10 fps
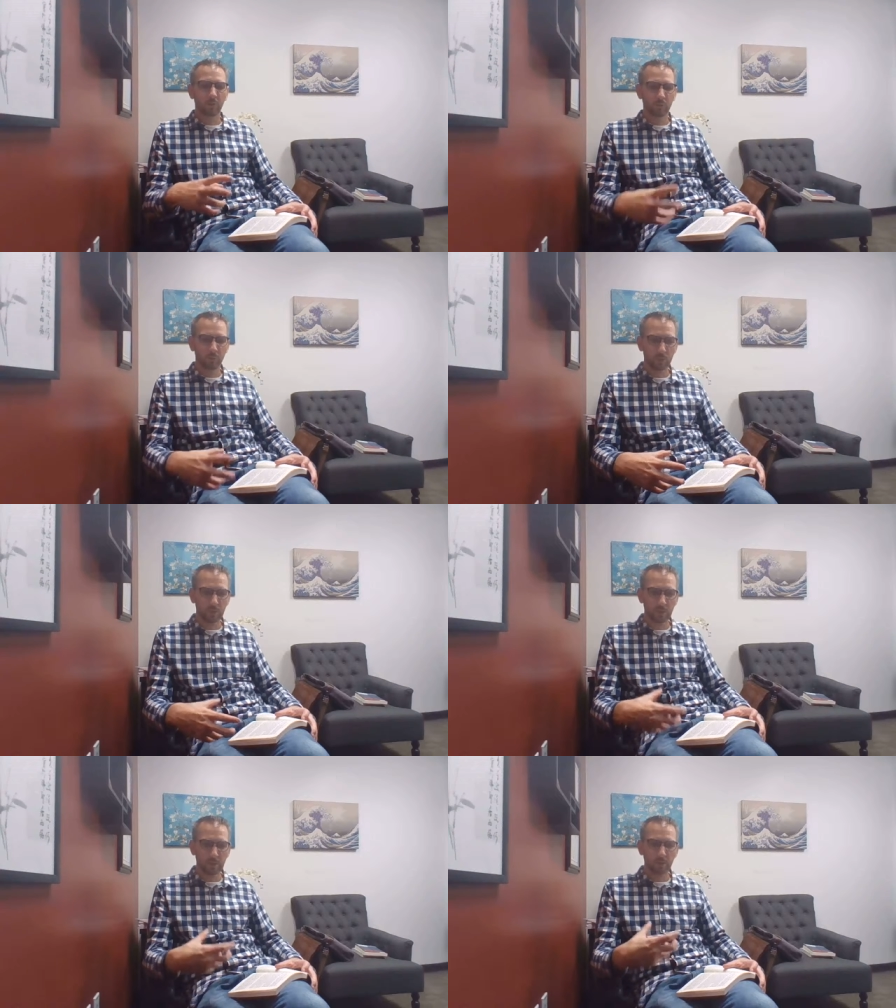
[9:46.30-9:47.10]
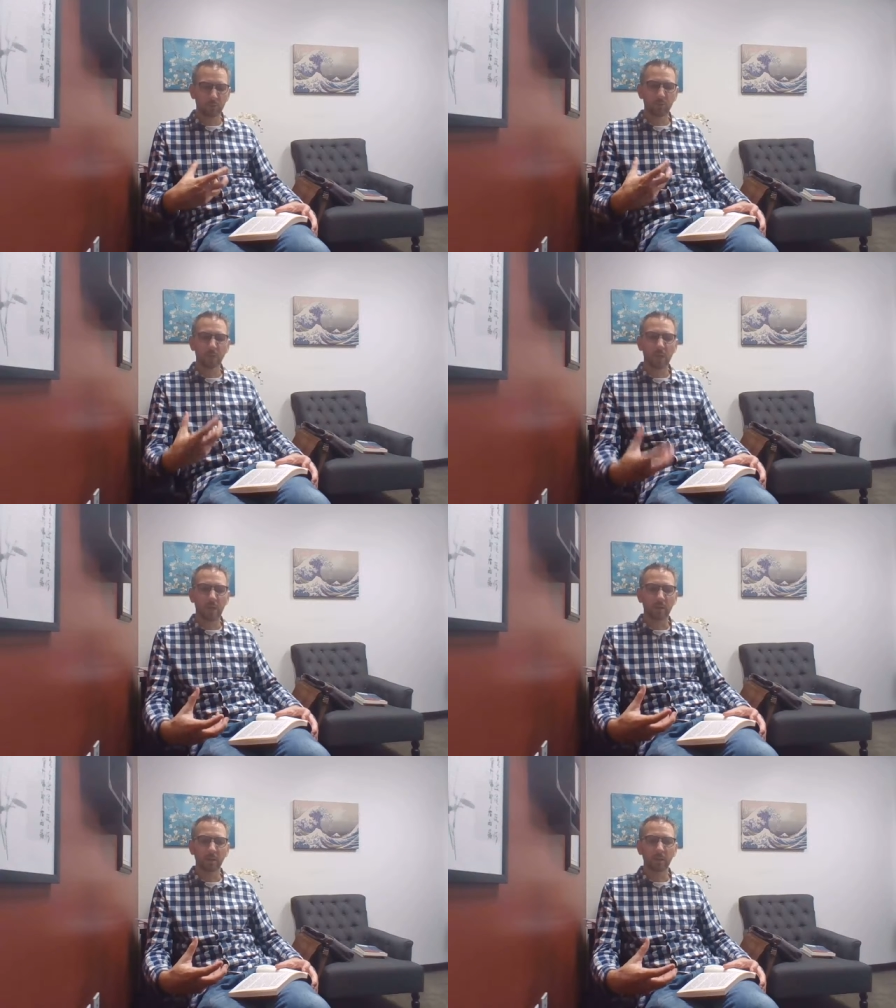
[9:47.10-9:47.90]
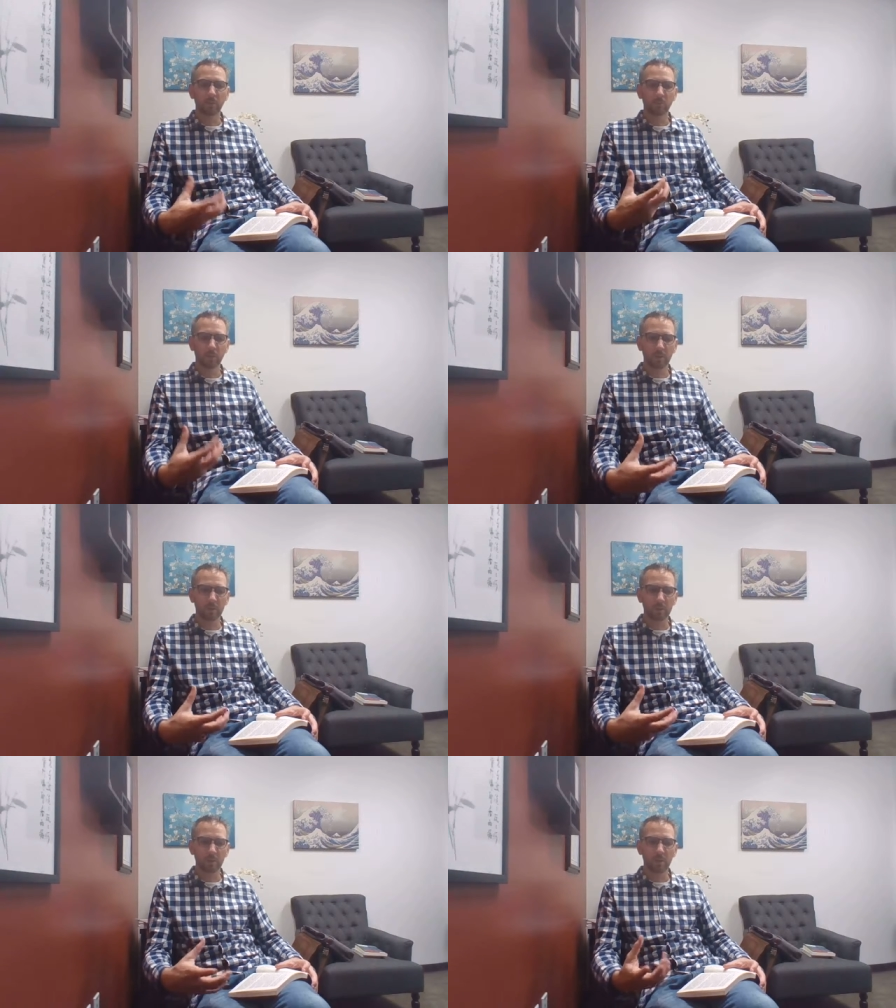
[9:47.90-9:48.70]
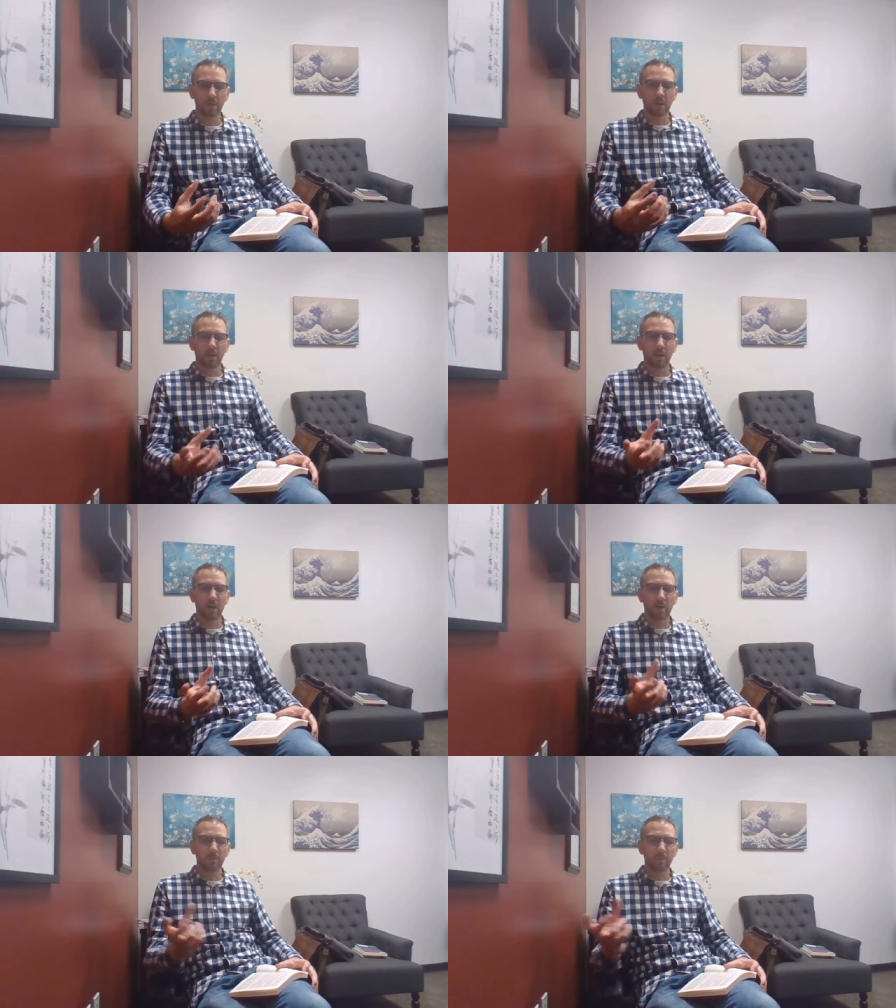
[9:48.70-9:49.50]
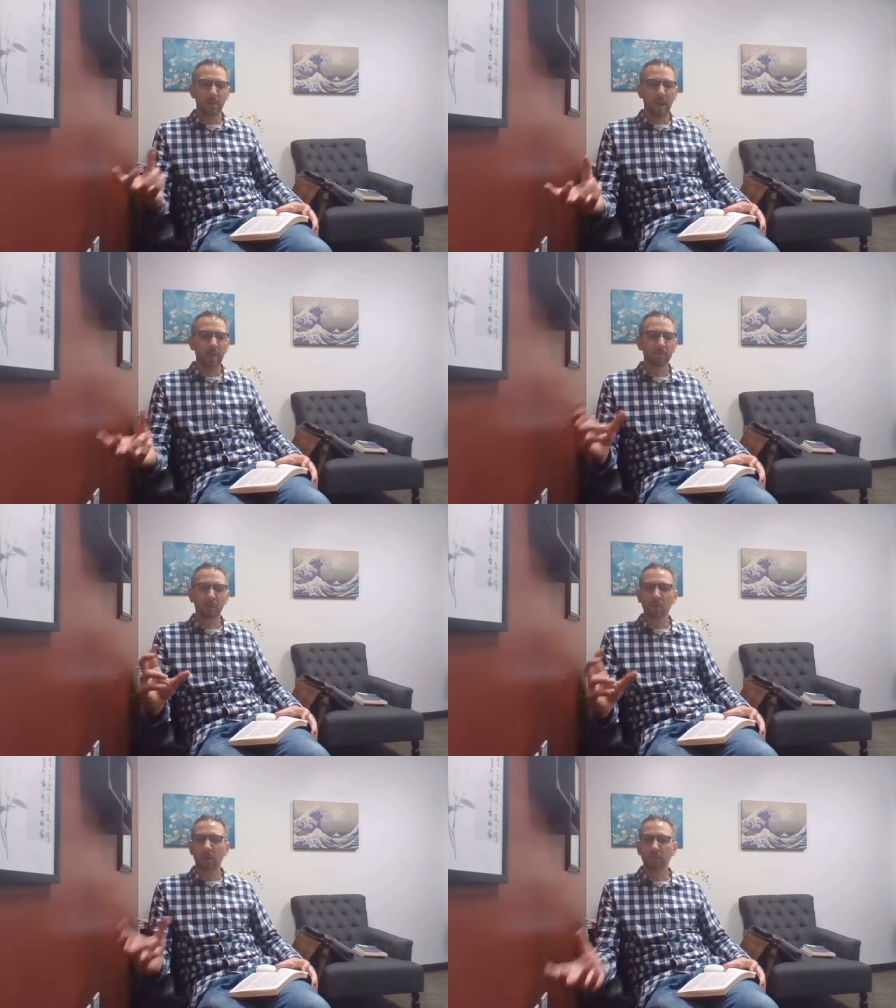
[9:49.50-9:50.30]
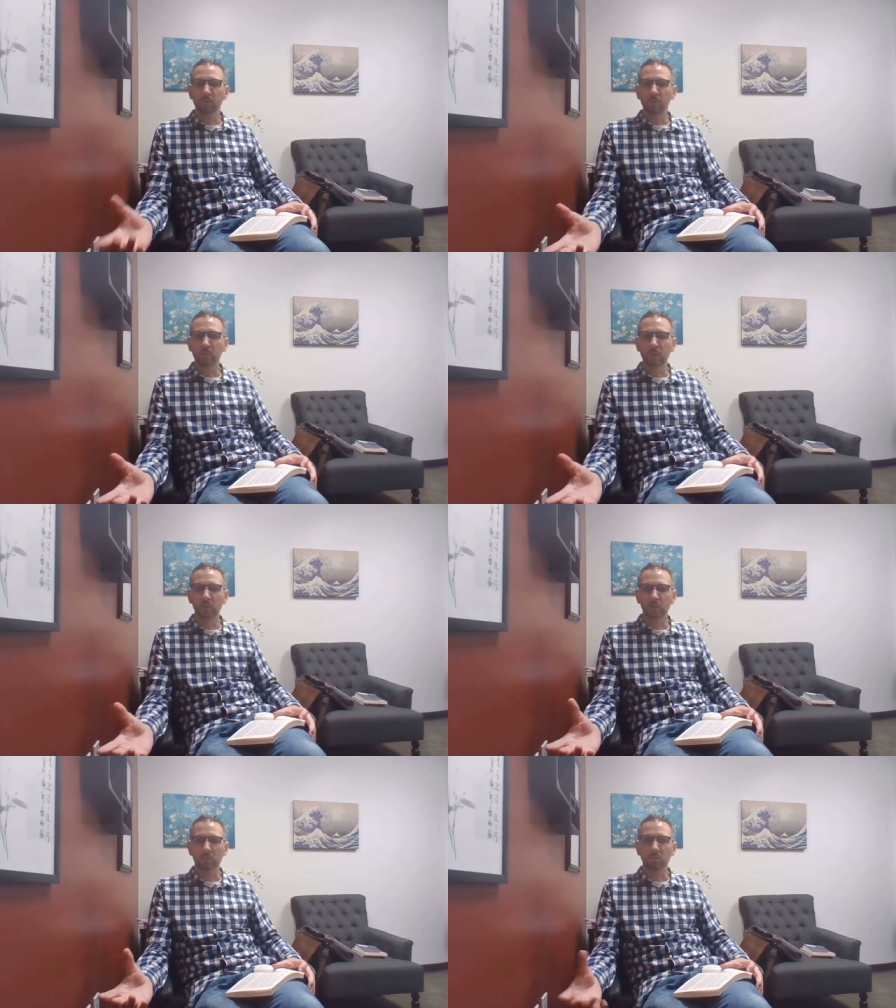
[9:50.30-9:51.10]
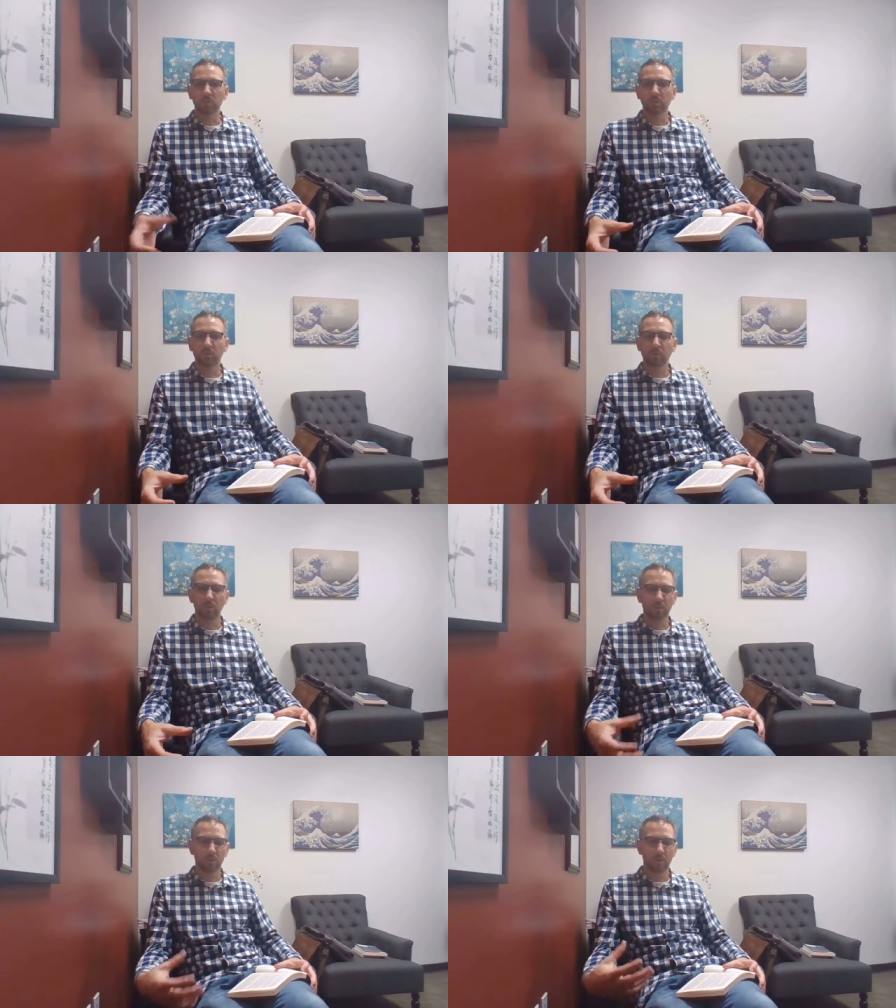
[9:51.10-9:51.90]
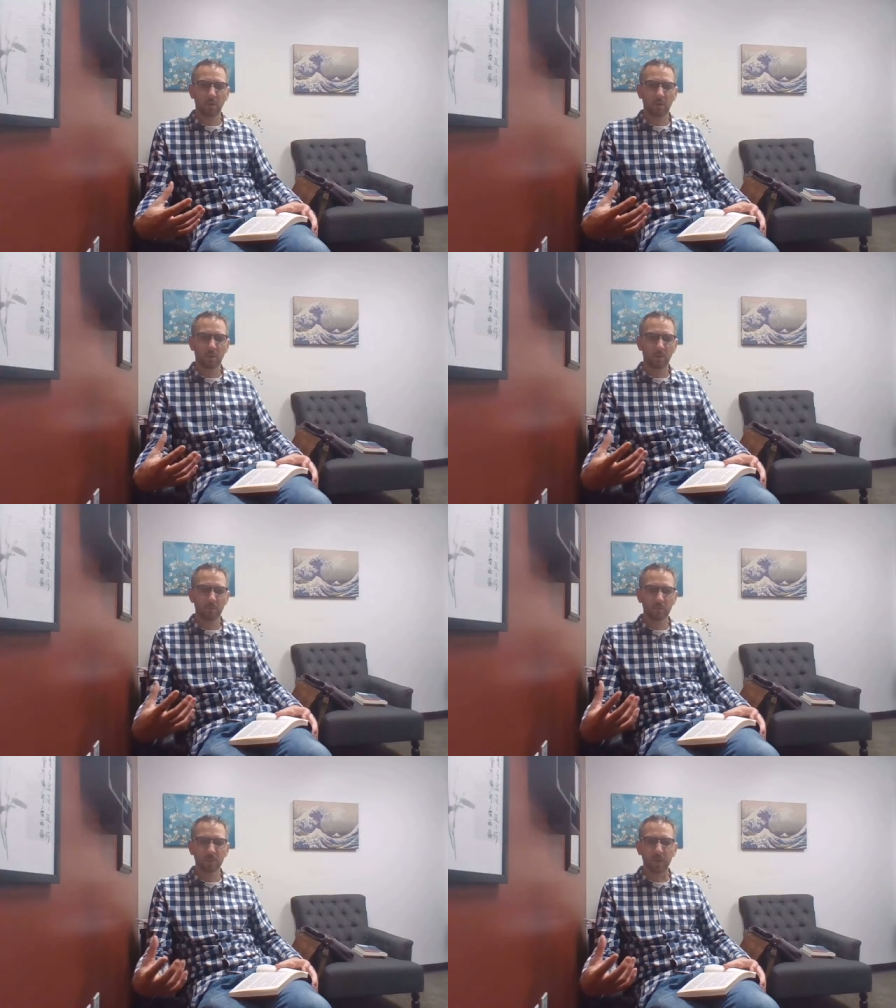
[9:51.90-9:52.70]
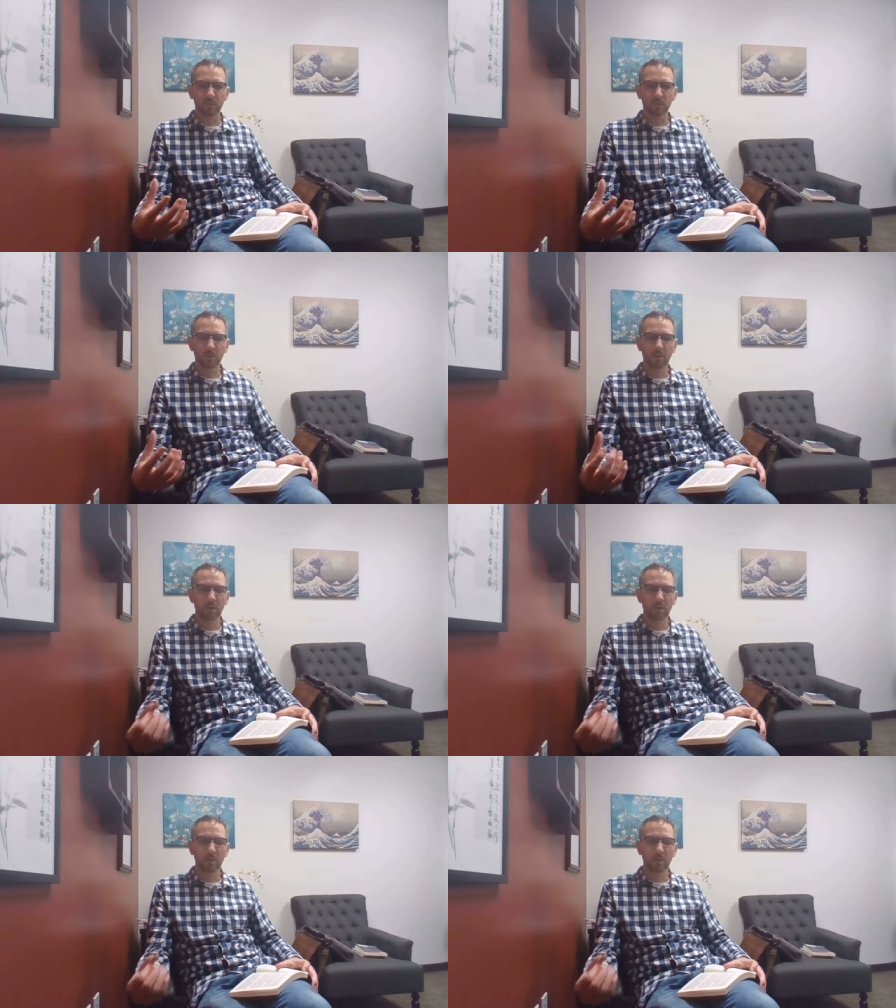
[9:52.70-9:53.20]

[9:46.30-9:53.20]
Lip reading: Christianity, religion, having a conversation with science.